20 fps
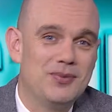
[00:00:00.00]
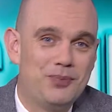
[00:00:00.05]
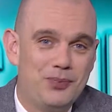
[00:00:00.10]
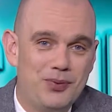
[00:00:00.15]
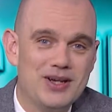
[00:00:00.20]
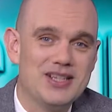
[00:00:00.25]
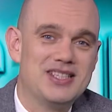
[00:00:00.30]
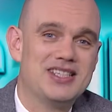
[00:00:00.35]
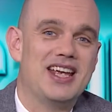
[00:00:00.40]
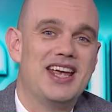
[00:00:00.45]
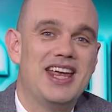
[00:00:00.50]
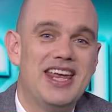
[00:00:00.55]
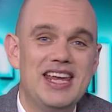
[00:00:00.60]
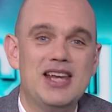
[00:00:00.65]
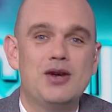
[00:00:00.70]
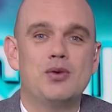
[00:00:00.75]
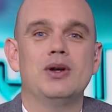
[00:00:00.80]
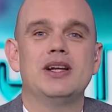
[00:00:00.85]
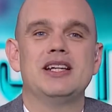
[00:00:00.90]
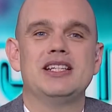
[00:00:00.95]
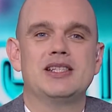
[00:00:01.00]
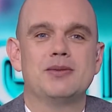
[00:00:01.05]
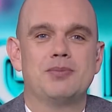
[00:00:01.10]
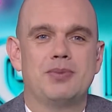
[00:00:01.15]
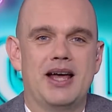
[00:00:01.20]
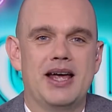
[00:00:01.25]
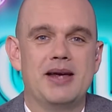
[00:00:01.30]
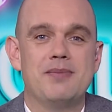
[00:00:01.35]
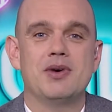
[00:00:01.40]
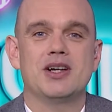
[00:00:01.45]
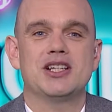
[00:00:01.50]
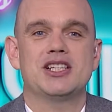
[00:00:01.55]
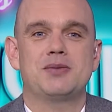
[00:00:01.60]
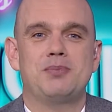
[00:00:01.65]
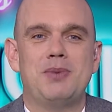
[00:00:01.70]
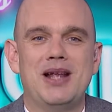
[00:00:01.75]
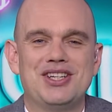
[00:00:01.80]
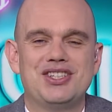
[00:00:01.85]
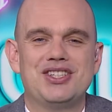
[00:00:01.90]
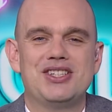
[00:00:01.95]
the press are equally to blame by
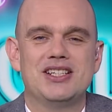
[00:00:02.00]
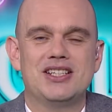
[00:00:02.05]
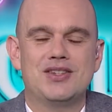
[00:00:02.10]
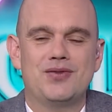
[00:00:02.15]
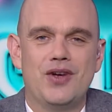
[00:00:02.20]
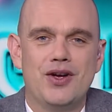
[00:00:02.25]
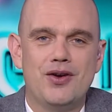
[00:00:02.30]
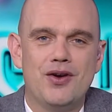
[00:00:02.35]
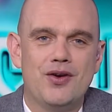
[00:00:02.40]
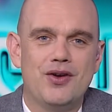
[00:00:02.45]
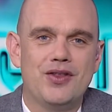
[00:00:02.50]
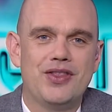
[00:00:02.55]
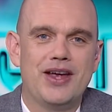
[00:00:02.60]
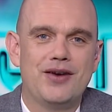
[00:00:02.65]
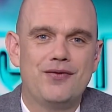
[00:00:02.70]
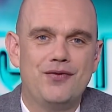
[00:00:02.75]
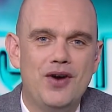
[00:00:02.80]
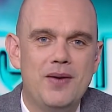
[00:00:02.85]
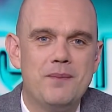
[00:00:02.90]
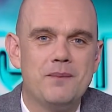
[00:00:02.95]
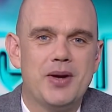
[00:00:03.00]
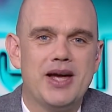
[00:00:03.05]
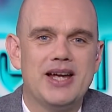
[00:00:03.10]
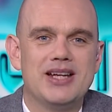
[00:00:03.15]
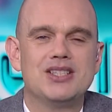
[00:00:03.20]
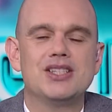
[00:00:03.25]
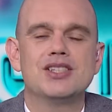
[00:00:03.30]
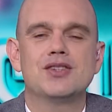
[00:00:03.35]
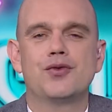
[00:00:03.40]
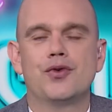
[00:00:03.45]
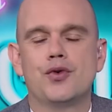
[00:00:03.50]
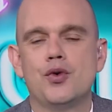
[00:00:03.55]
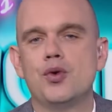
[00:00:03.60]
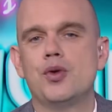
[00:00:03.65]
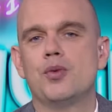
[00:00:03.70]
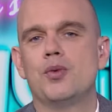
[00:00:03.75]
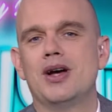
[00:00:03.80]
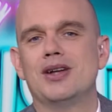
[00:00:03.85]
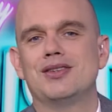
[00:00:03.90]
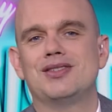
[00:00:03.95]
splashing this photo on their front pages for all
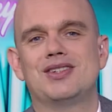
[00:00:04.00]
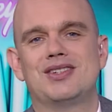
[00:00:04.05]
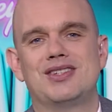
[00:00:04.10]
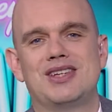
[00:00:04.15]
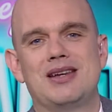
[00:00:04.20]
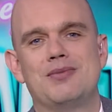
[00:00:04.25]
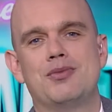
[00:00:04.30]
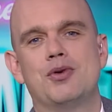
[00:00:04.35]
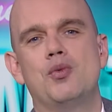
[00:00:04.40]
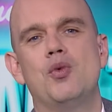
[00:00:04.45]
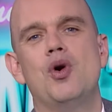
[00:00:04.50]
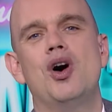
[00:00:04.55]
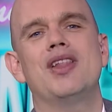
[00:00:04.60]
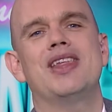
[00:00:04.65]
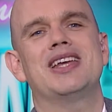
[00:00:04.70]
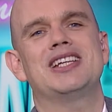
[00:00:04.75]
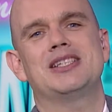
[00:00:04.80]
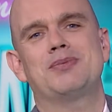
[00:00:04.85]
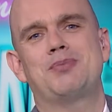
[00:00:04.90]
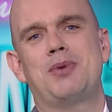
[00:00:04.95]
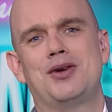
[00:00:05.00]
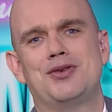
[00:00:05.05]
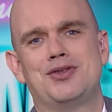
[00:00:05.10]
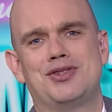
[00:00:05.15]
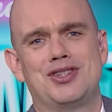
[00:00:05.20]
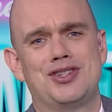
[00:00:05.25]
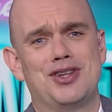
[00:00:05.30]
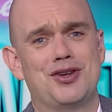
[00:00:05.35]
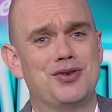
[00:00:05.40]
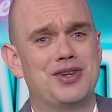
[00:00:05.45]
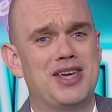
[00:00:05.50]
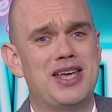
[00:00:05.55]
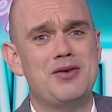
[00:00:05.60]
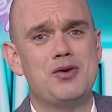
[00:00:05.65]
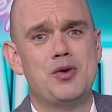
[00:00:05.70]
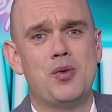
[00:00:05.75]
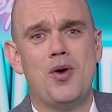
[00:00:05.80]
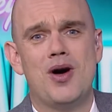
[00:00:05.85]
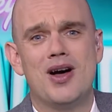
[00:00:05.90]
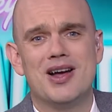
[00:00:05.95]
the world to see, but what are they supposed to do?
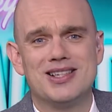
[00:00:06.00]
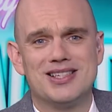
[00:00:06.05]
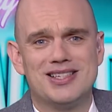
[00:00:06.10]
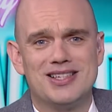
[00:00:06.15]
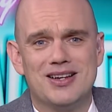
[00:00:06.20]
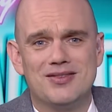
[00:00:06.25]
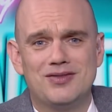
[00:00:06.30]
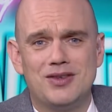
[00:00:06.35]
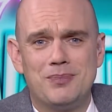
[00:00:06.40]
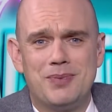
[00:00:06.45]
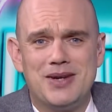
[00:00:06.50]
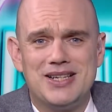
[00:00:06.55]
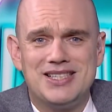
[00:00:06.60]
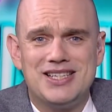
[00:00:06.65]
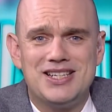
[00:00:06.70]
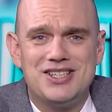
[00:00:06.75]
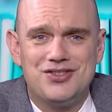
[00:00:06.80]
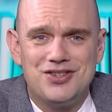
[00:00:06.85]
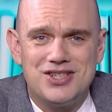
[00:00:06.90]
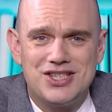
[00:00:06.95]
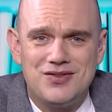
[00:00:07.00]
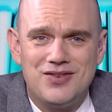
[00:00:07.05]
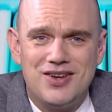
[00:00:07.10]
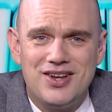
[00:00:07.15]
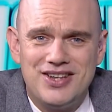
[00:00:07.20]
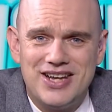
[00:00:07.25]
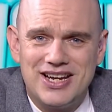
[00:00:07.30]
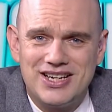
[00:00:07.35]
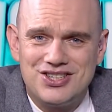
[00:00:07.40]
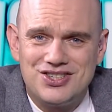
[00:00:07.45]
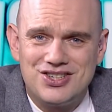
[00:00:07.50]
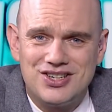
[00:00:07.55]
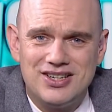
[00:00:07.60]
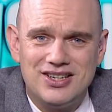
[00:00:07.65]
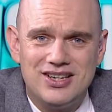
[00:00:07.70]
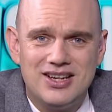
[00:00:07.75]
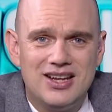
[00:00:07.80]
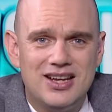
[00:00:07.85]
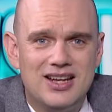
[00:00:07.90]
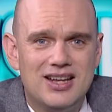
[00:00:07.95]
Keep quiet and serve the best interests of our
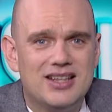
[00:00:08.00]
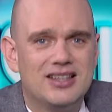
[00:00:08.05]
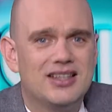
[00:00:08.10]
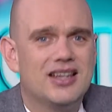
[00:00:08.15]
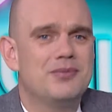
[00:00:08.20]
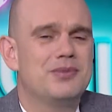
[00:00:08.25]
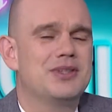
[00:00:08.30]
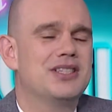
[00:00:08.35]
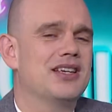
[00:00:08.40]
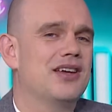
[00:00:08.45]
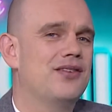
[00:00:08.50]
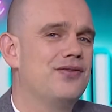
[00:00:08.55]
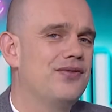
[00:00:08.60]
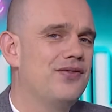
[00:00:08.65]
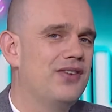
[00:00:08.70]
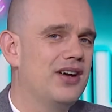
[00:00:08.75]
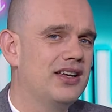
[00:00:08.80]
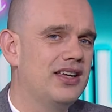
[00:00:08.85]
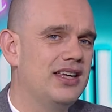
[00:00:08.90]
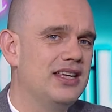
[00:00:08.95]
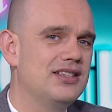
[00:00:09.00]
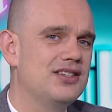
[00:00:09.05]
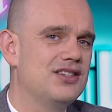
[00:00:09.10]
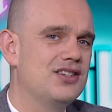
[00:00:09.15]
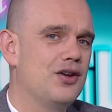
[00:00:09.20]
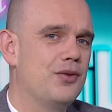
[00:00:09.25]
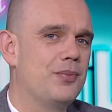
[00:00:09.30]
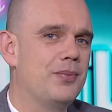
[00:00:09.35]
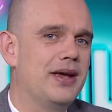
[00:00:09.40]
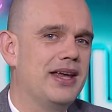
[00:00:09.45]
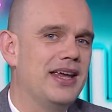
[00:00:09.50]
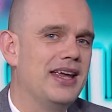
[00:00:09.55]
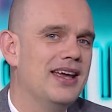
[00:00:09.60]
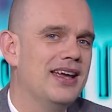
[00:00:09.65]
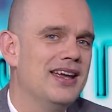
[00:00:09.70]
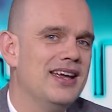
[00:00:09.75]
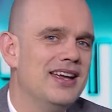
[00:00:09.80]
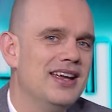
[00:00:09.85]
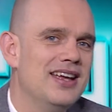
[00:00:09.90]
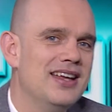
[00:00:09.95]
nation? Don't be so fucking soppy.
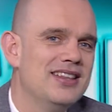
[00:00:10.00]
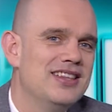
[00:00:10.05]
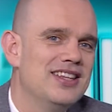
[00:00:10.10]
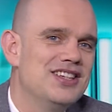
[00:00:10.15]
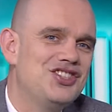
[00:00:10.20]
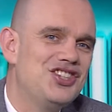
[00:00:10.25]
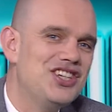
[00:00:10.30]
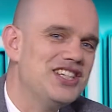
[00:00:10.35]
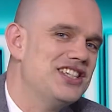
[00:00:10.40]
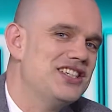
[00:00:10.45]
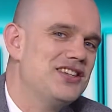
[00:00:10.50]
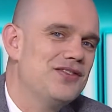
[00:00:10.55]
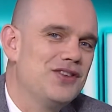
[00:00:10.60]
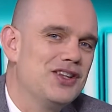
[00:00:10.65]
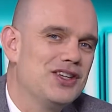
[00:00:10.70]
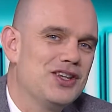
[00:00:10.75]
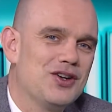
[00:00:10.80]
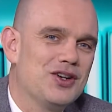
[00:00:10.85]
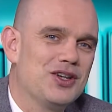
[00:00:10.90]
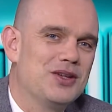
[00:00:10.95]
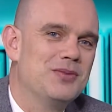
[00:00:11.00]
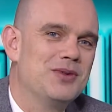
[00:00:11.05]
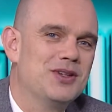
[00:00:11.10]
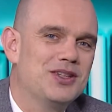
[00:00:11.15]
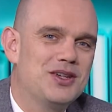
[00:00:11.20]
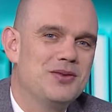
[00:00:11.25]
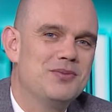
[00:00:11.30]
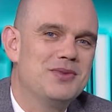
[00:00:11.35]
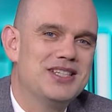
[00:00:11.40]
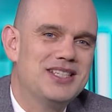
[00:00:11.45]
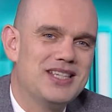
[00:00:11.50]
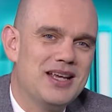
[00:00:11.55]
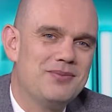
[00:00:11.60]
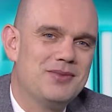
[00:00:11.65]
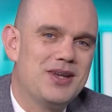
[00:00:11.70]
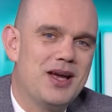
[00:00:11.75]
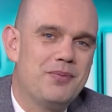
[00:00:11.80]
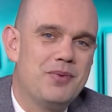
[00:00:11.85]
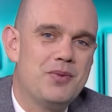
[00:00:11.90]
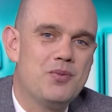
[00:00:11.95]
The gist of the document can be
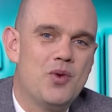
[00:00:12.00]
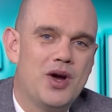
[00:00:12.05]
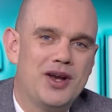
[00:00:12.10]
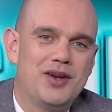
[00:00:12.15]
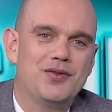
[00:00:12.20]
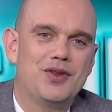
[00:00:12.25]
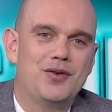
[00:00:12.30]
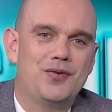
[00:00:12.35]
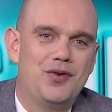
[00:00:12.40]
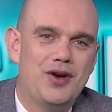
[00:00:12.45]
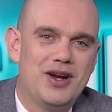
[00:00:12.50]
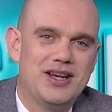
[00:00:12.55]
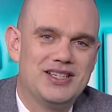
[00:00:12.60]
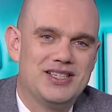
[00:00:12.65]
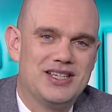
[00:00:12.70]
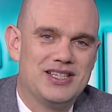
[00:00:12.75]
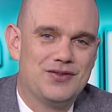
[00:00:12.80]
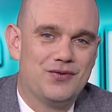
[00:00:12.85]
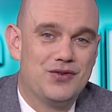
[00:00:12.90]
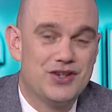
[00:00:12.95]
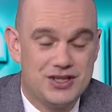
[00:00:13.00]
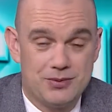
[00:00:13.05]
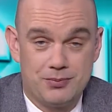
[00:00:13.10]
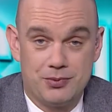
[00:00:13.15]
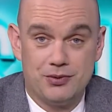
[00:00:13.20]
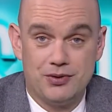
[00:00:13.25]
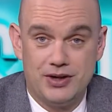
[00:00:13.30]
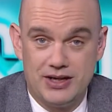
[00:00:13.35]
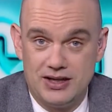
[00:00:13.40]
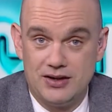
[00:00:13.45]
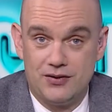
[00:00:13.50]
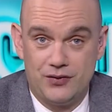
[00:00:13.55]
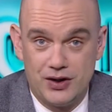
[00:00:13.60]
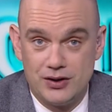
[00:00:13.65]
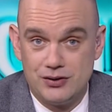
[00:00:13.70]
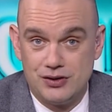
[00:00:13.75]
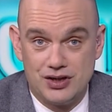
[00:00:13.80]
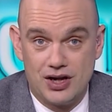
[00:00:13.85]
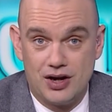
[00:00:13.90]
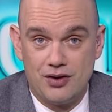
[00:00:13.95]
summed up in one of the phrases visible in the
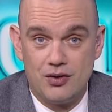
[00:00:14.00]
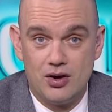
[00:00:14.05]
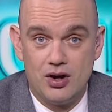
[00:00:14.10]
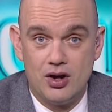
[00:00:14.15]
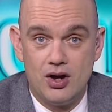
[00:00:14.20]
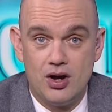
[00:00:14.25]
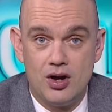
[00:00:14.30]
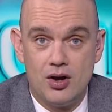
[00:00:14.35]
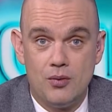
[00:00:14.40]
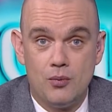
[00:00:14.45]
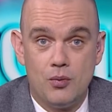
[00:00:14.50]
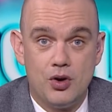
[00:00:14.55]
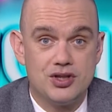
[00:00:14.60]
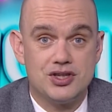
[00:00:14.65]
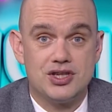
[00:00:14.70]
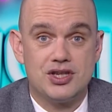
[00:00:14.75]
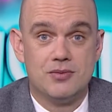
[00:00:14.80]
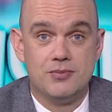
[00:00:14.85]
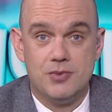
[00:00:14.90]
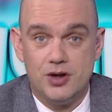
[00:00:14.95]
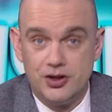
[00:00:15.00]
photo. What's the